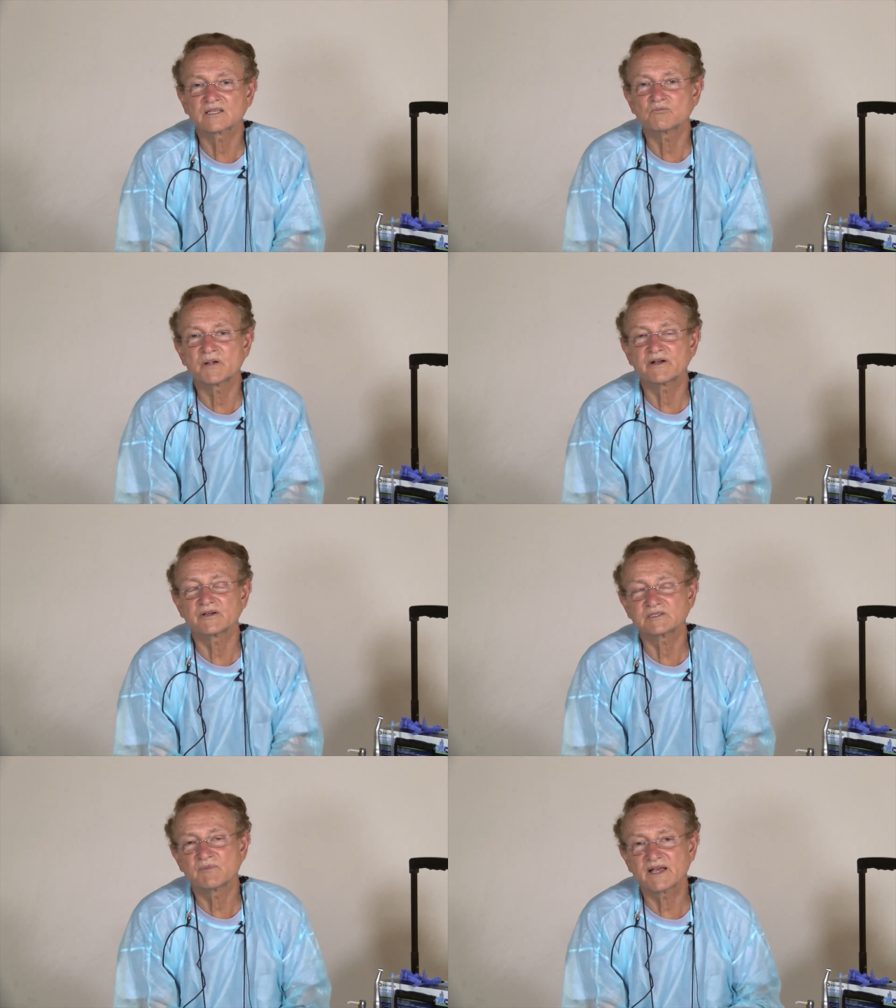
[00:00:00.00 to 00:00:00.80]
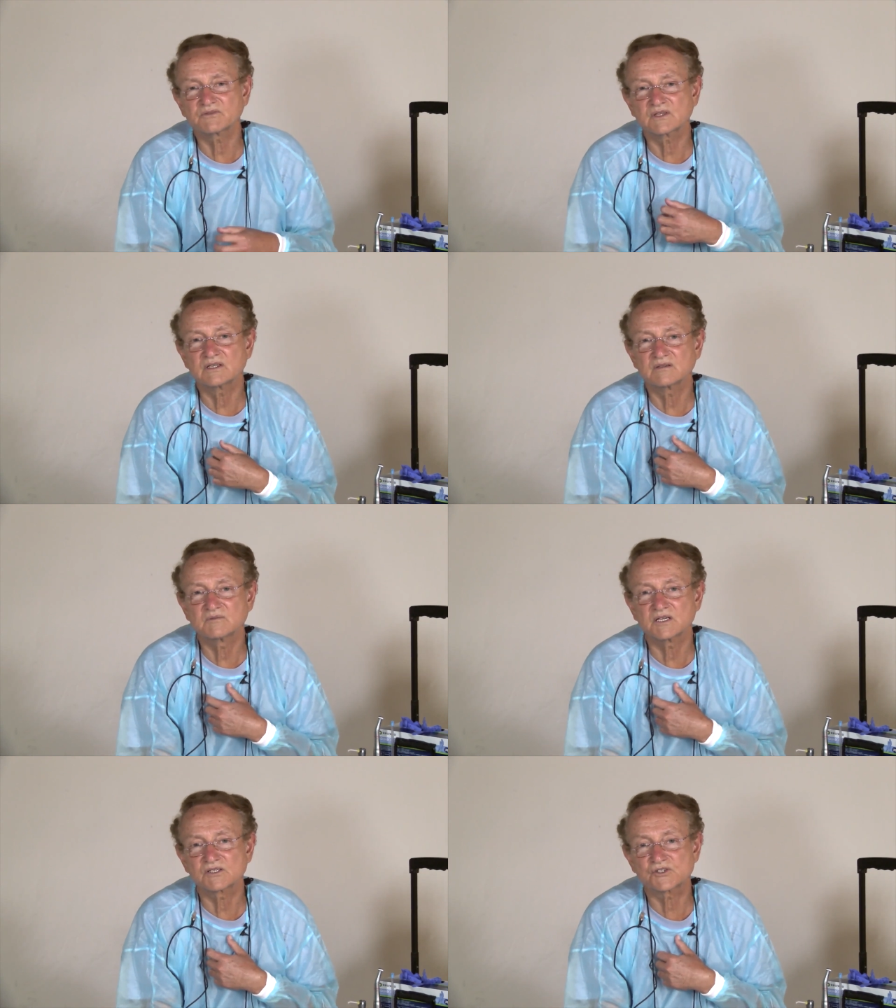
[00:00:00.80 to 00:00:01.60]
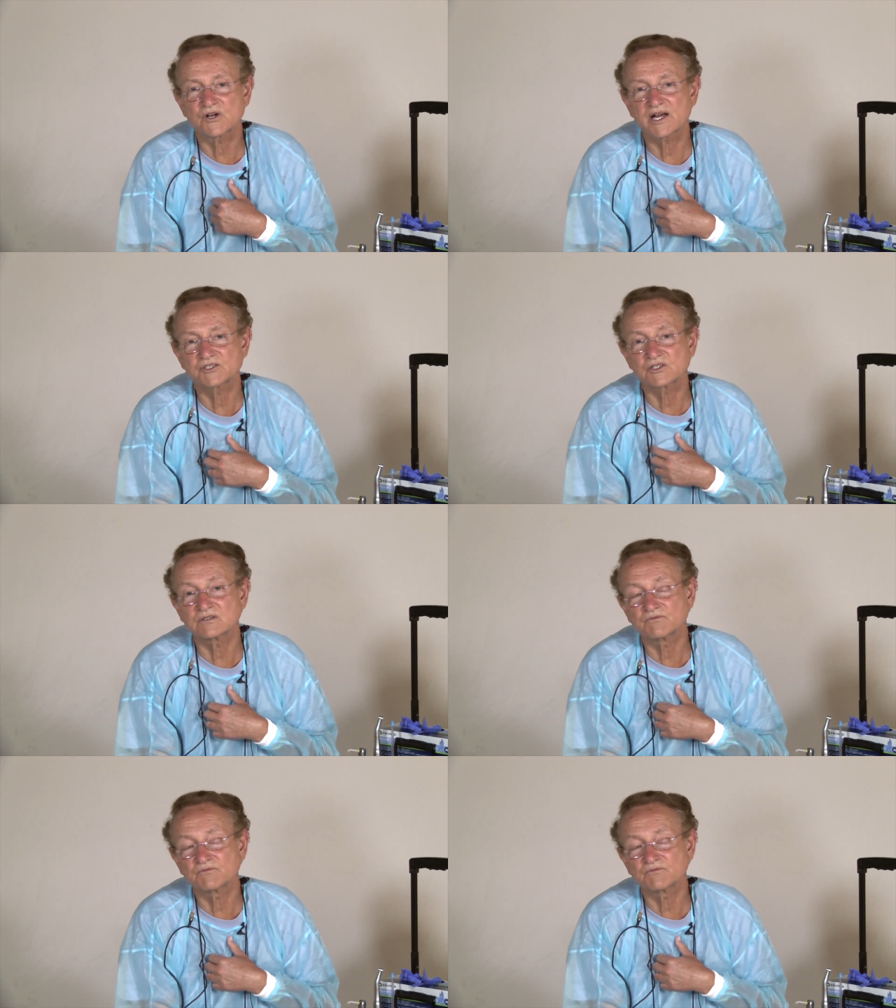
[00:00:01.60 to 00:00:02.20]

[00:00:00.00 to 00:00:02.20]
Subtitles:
the parent about the extraction.